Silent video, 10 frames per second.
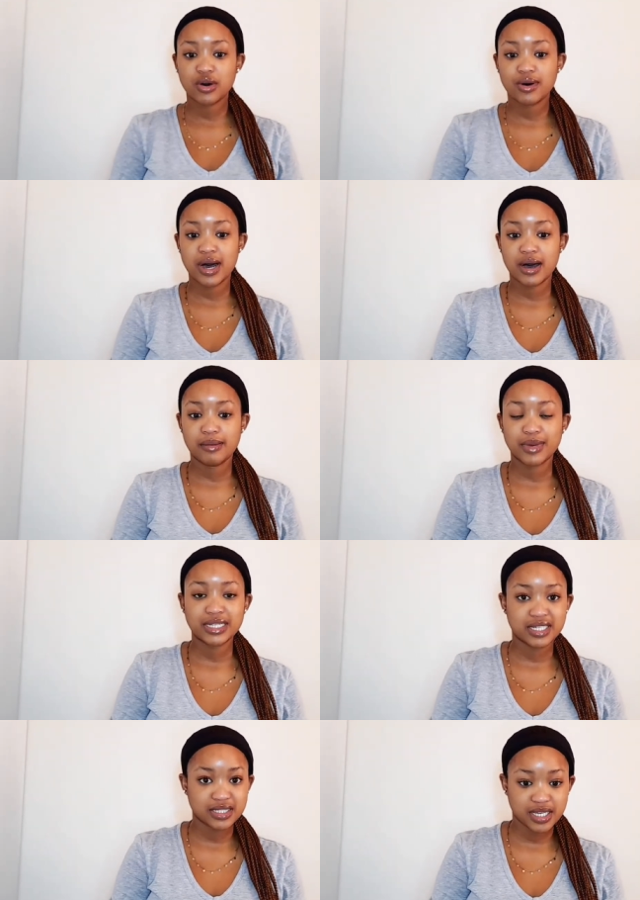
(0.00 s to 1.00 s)
um, I
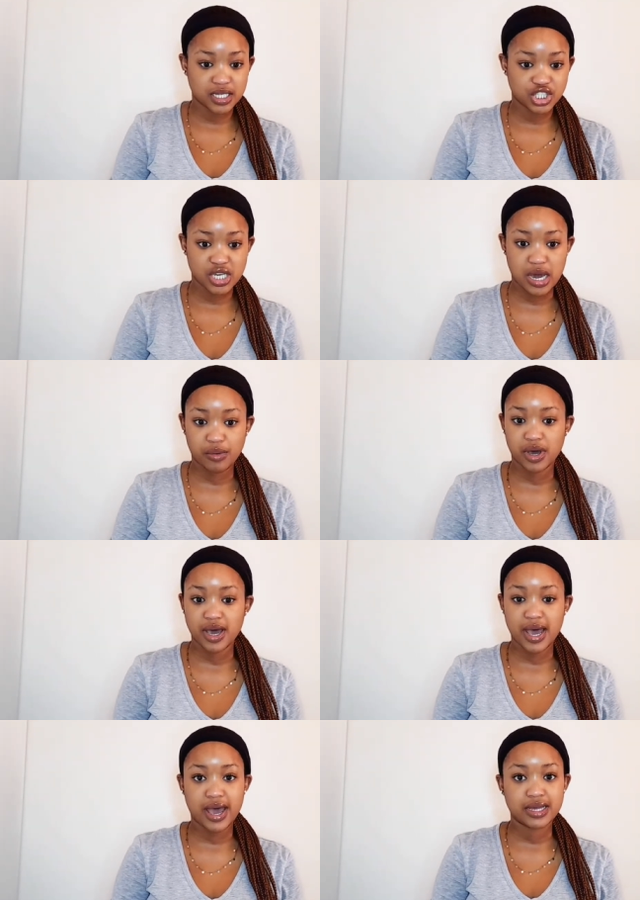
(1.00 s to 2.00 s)
did take a shower
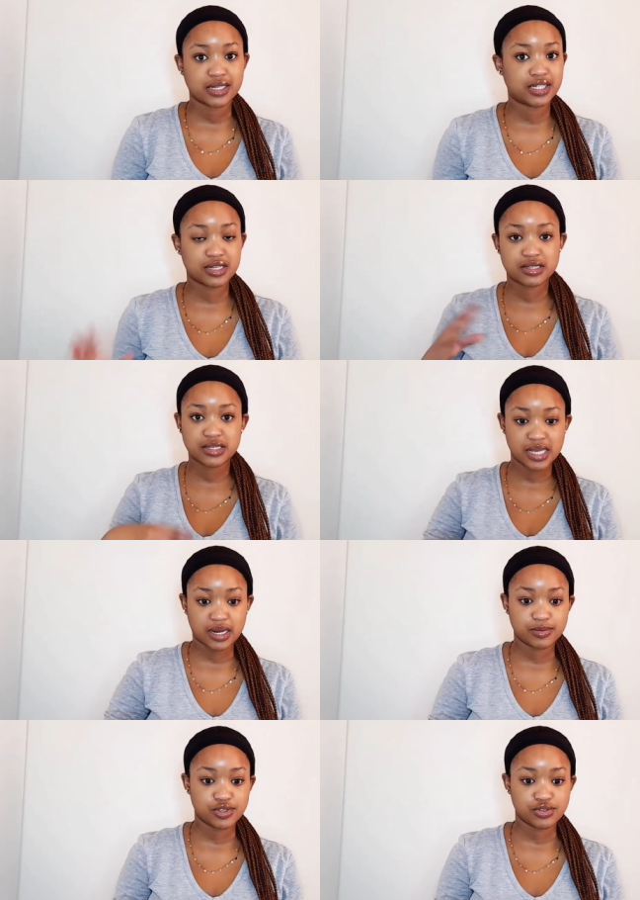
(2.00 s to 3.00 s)
and I did set
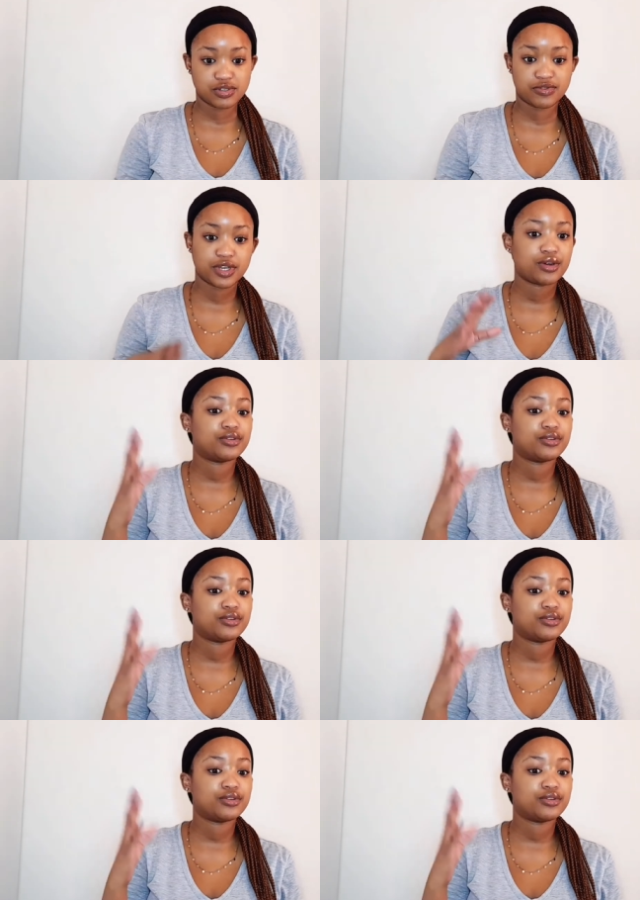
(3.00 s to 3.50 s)
up to do the video.